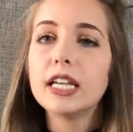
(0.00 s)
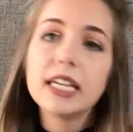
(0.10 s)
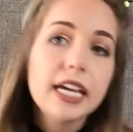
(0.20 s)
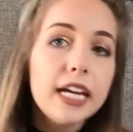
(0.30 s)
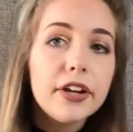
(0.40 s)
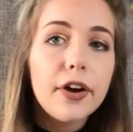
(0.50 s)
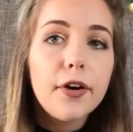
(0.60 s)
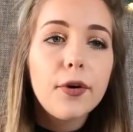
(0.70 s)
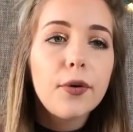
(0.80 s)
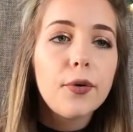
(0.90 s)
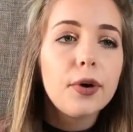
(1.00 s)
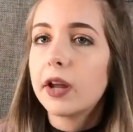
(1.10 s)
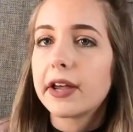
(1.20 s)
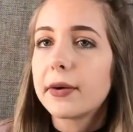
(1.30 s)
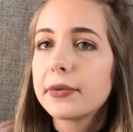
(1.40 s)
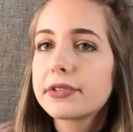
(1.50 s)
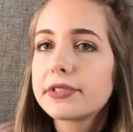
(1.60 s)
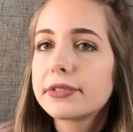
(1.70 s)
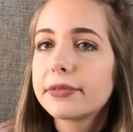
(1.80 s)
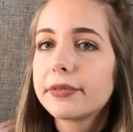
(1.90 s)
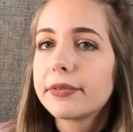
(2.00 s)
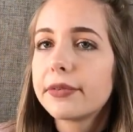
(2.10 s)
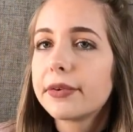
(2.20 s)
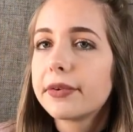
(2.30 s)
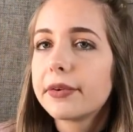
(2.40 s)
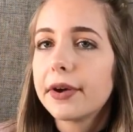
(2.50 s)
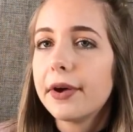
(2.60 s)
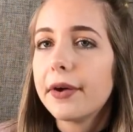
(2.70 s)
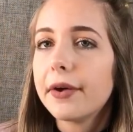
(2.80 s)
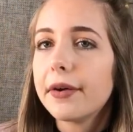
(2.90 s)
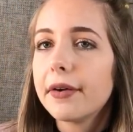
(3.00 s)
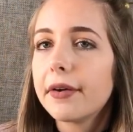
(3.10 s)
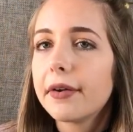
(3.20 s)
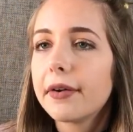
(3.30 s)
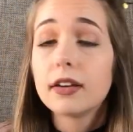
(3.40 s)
keto, what else? Uh,